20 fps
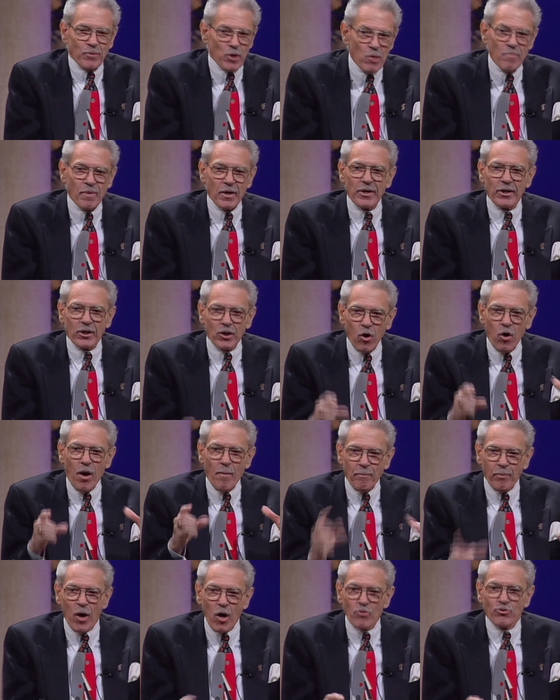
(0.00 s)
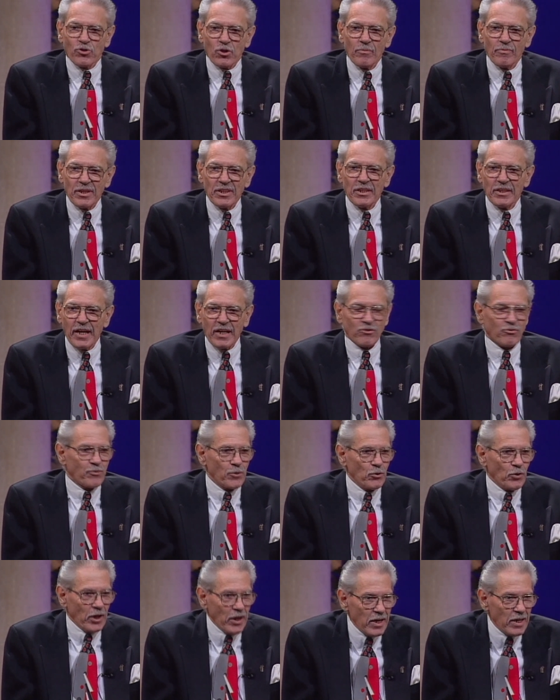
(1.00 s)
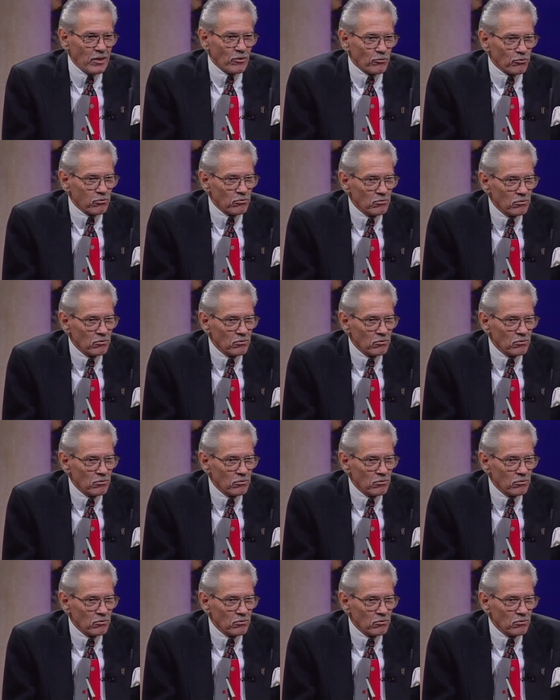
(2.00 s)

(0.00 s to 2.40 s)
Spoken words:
you better go approach them in the next few days.